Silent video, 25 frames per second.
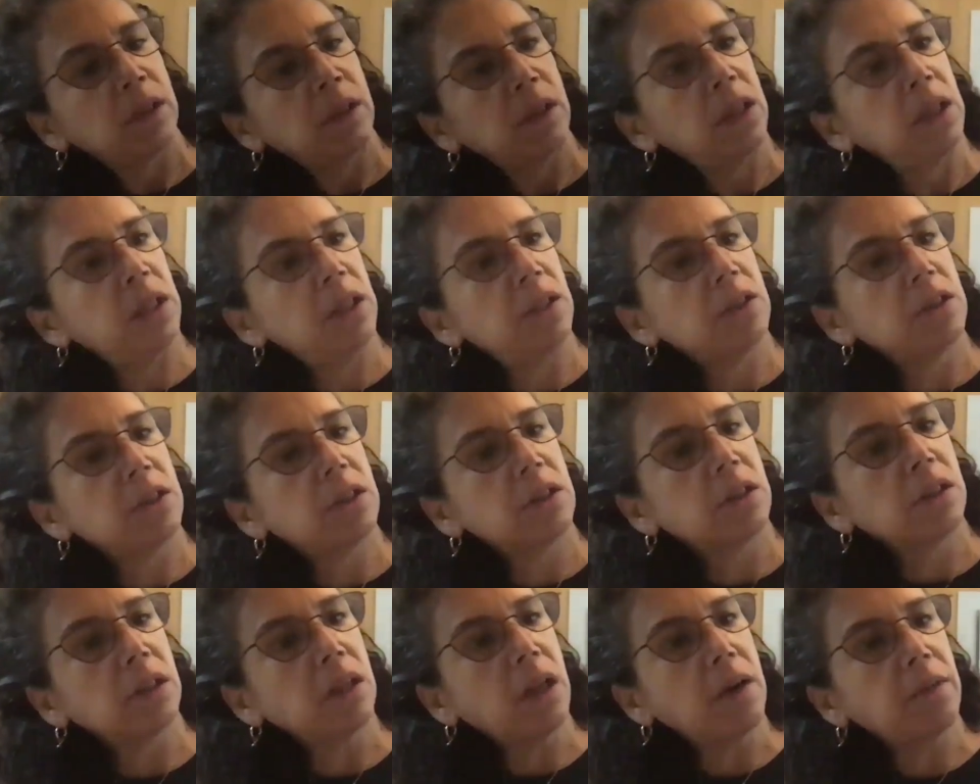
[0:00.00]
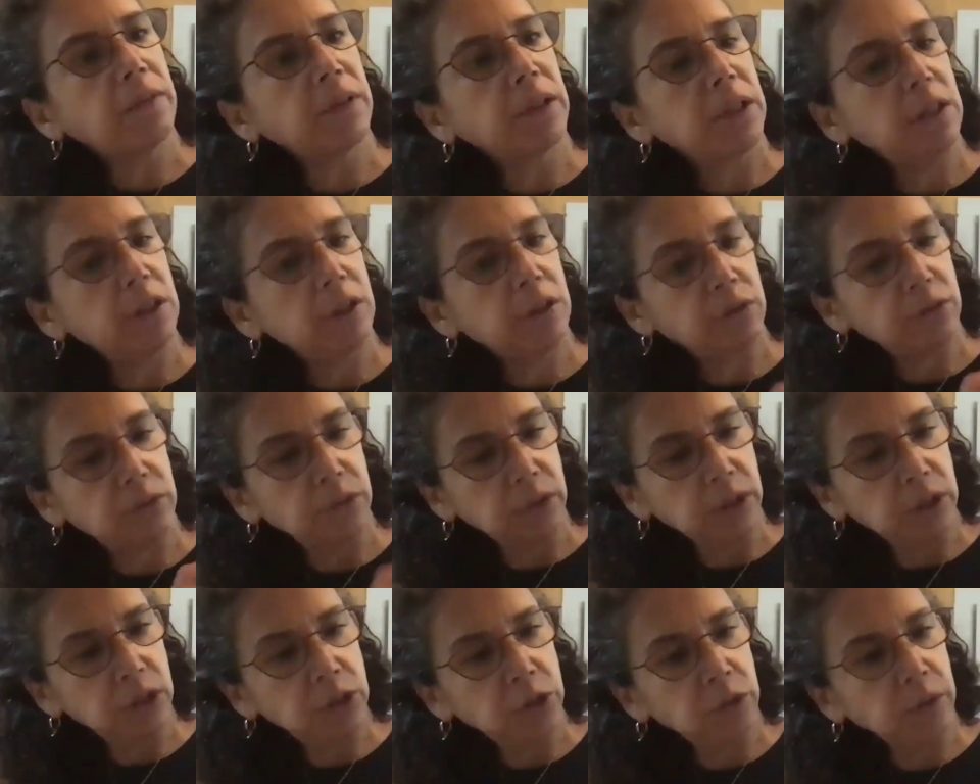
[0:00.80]
And he's just lovely. He's
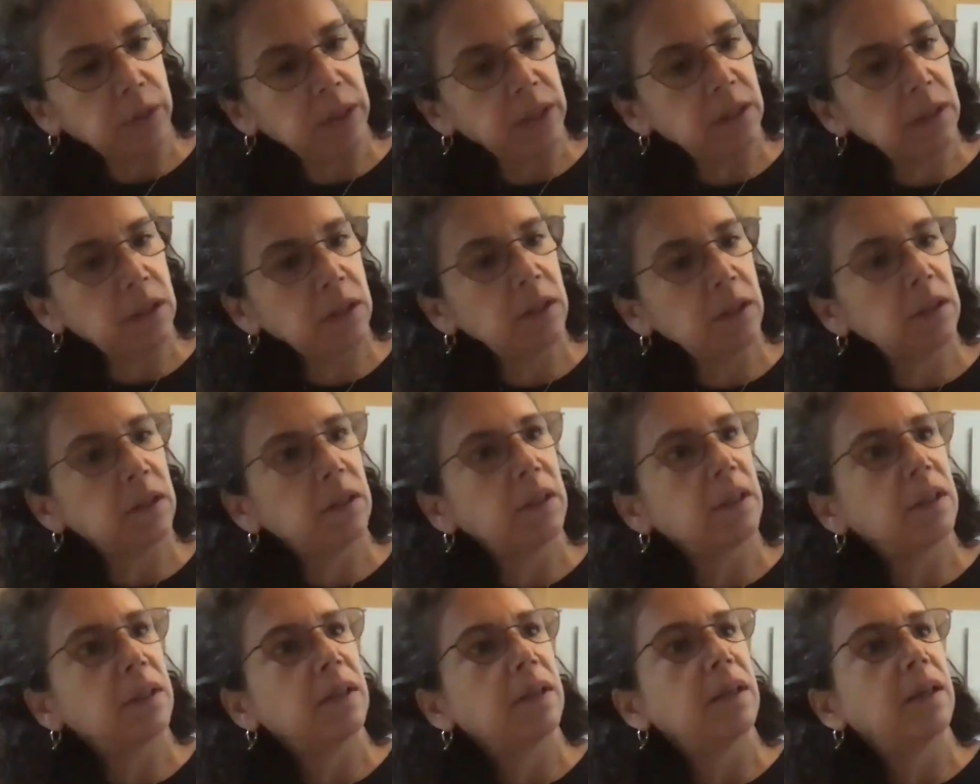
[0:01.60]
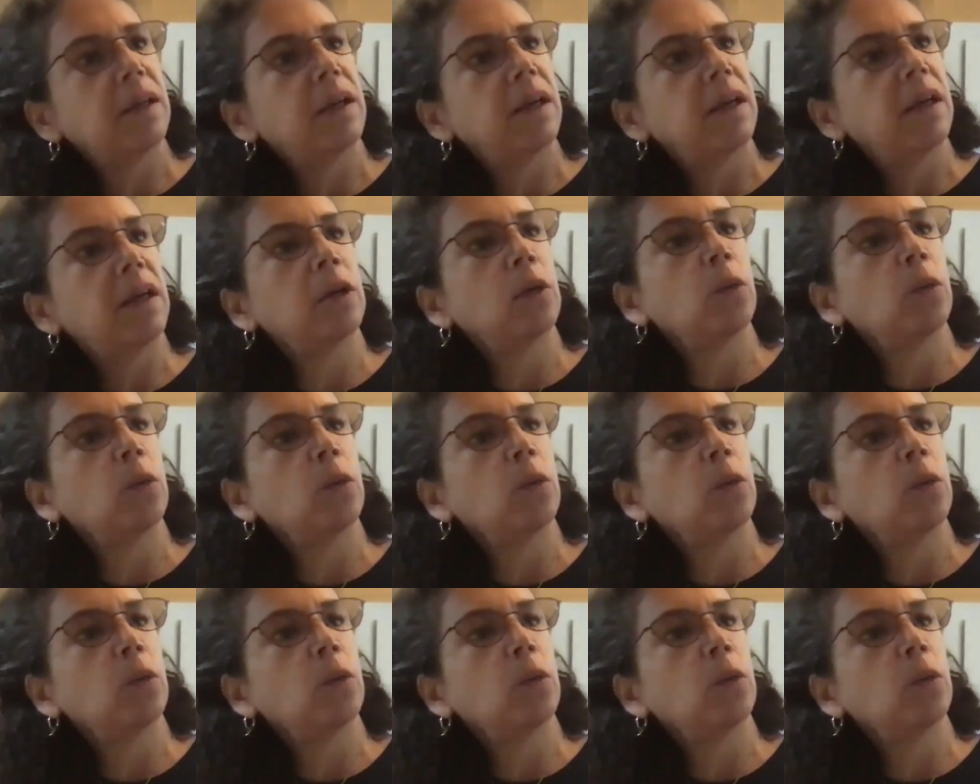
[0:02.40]
fully jointed and a